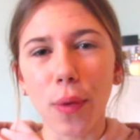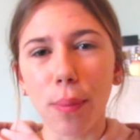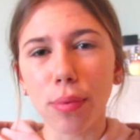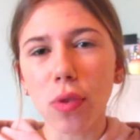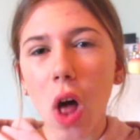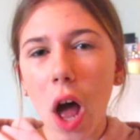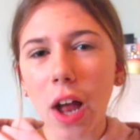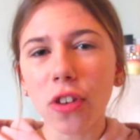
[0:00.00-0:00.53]

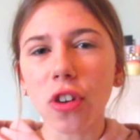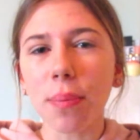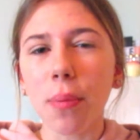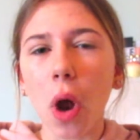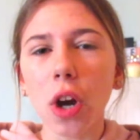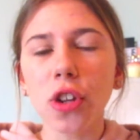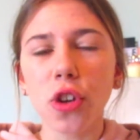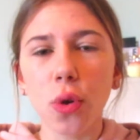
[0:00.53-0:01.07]
blush. I'm
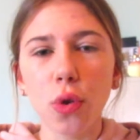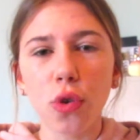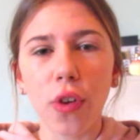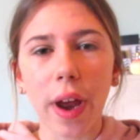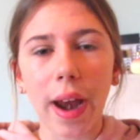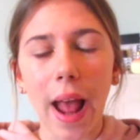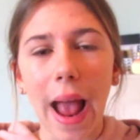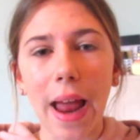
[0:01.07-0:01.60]
not a huge
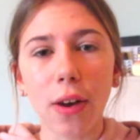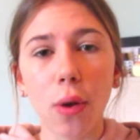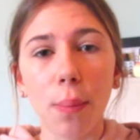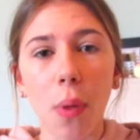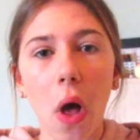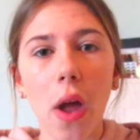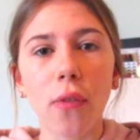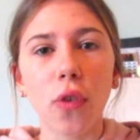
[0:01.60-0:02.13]
fan. I had to
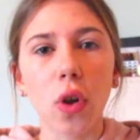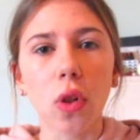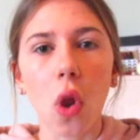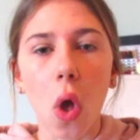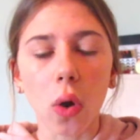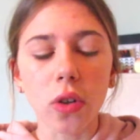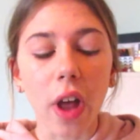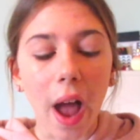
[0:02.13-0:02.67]
apply it for a
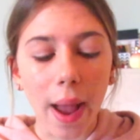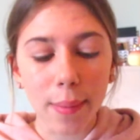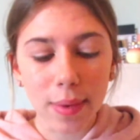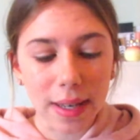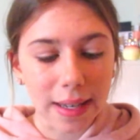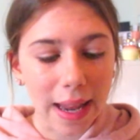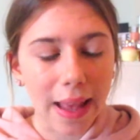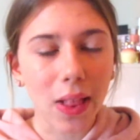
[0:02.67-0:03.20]
long time
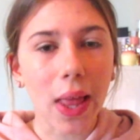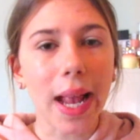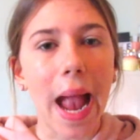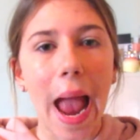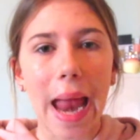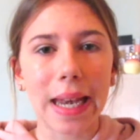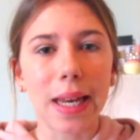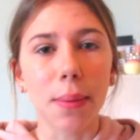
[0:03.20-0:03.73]
to get
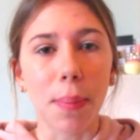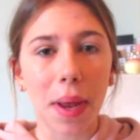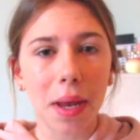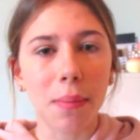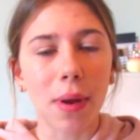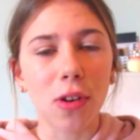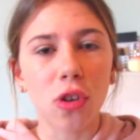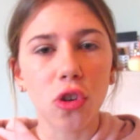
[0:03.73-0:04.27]
like any
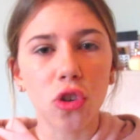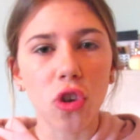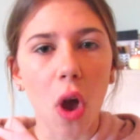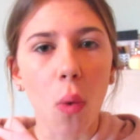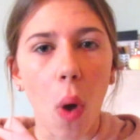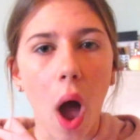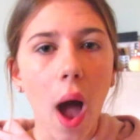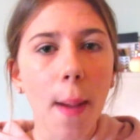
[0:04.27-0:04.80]
pigment to
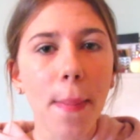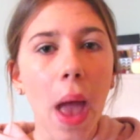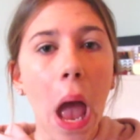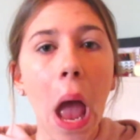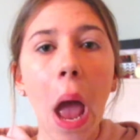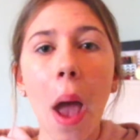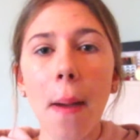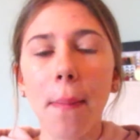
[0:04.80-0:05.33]
show up,
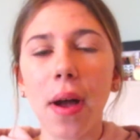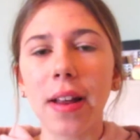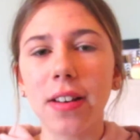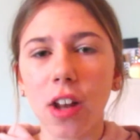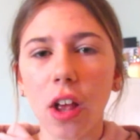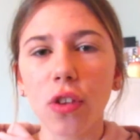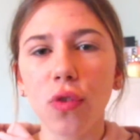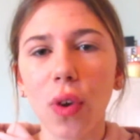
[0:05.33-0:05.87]
but
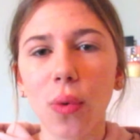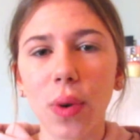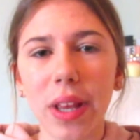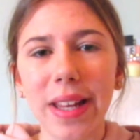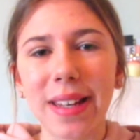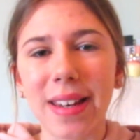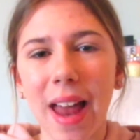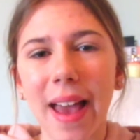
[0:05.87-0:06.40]
it does feel
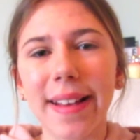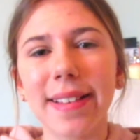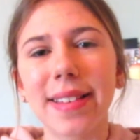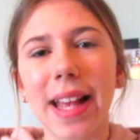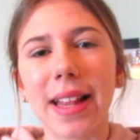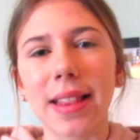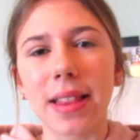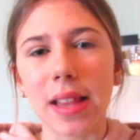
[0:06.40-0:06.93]
really
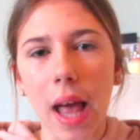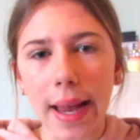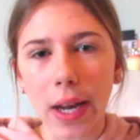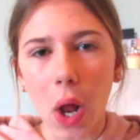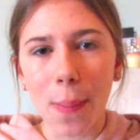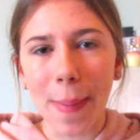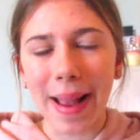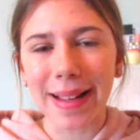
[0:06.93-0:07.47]
nice and
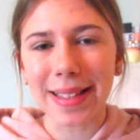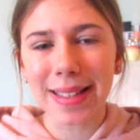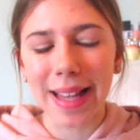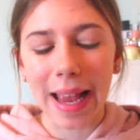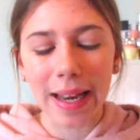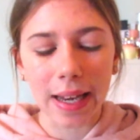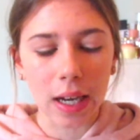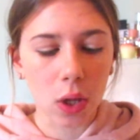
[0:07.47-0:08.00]
light on my
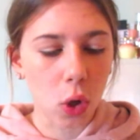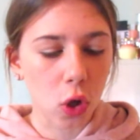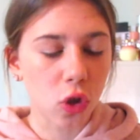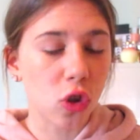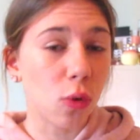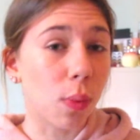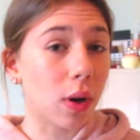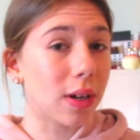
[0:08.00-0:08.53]
skin and it
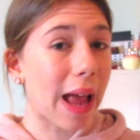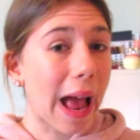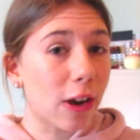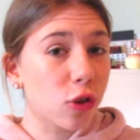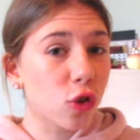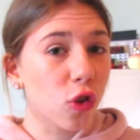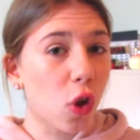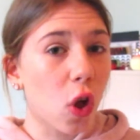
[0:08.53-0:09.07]
looks super
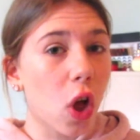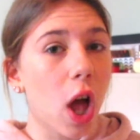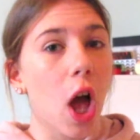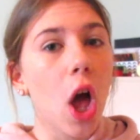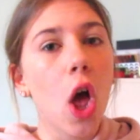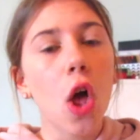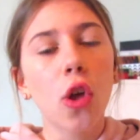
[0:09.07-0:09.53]
natural.